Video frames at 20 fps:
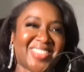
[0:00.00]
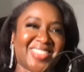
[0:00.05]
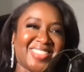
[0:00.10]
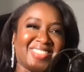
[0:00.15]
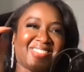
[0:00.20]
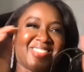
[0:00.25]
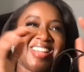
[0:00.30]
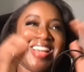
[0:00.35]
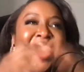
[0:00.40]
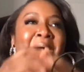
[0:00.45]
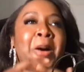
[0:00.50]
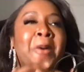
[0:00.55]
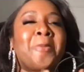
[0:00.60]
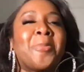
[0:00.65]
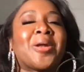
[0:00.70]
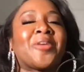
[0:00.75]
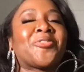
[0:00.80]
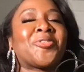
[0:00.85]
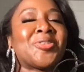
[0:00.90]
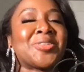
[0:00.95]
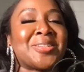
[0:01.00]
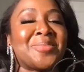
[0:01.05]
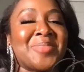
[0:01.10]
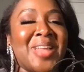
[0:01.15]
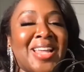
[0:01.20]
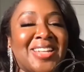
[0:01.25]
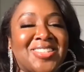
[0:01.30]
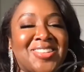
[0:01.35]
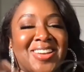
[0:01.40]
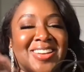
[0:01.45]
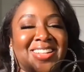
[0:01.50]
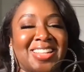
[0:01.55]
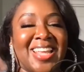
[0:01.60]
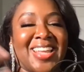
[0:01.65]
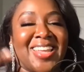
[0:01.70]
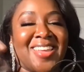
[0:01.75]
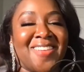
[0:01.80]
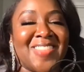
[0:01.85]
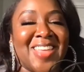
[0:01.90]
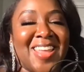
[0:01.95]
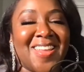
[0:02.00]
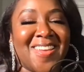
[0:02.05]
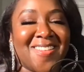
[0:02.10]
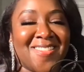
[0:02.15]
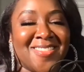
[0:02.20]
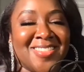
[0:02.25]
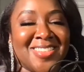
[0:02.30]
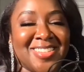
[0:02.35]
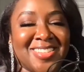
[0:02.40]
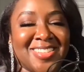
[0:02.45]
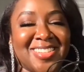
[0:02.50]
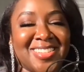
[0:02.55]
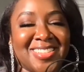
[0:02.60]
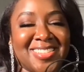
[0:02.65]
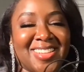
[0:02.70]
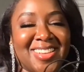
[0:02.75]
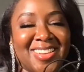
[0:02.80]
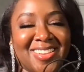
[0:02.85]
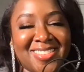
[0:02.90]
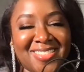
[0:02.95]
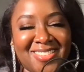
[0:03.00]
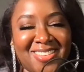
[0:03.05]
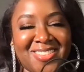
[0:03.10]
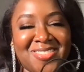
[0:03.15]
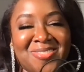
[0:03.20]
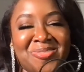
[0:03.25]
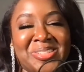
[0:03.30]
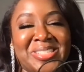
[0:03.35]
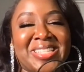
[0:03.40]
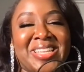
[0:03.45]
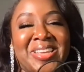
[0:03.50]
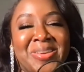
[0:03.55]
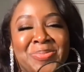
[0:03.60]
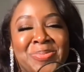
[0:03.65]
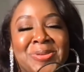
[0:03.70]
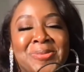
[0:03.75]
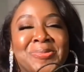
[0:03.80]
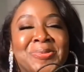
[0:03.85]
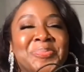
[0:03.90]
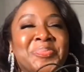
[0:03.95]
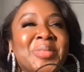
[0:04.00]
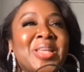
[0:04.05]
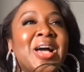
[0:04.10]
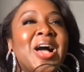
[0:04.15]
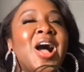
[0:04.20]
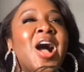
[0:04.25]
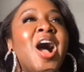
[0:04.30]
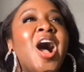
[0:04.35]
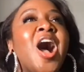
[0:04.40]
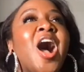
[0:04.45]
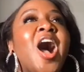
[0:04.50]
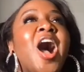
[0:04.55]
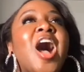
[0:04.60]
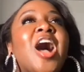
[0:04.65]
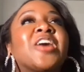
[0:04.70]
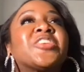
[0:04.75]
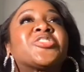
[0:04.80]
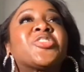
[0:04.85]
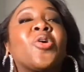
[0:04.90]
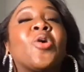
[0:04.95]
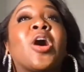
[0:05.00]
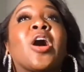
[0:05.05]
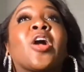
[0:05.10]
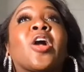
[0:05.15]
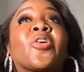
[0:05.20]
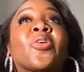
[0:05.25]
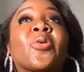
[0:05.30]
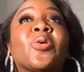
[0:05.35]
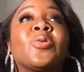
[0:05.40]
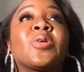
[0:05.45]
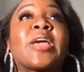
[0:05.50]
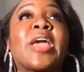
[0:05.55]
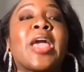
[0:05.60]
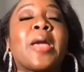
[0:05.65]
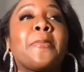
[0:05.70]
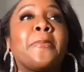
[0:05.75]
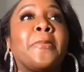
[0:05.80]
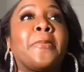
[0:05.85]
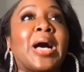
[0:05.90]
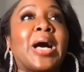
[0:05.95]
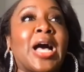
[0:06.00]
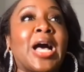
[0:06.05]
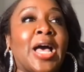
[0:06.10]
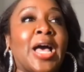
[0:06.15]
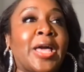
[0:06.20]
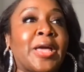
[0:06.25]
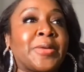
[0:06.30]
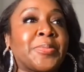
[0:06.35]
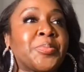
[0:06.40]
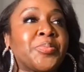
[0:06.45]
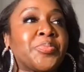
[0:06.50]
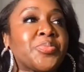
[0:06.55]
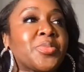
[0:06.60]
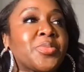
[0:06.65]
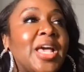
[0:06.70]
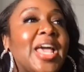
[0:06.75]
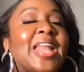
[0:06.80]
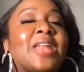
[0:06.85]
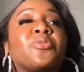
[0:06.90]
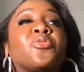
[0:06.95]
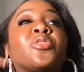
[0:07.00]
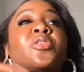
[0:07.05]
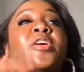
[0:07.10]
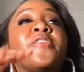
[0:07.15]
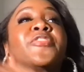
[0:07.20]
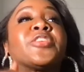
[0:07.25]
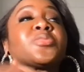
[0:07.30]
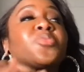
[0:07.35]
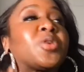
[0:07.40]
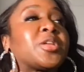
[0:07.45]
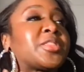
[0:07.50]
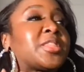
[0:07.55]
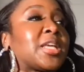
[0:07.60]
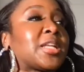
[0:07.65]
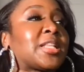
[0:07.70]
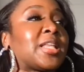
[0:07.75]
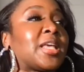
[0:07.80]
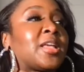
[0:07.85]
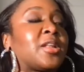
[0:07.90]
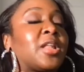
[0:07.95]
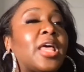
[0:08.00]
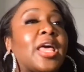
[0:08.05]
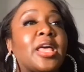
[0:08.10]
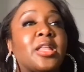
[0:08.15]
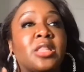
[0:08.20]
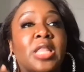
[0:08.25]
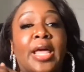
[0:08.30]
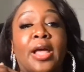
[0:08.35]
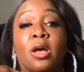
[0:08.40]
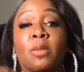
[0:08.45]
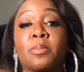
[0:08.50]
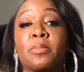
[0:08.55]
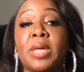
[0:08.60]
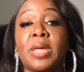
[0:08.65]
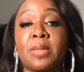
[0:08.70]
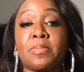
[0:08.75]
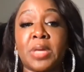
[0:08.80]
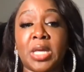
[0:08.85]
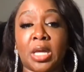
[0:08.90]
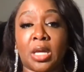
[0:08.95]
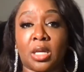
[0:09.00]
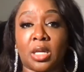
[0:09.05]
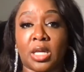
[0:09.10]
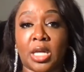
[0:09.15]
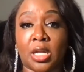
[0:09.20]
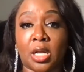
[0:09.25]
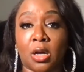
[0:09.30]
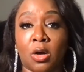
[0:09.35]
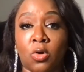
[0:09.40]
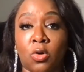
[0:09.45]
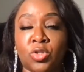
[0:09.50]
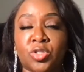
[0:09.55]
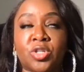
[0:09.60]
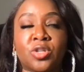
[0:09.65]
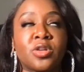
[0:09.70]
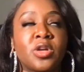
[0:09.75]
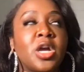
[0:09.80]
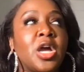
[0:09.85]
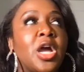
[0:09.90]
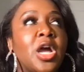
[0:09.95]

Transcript: but of course, I'm not trying to like give that energy because, like, you know, you don't want to scare people. So a girl came by, and if it's one thing that, eh, like, me being getting older,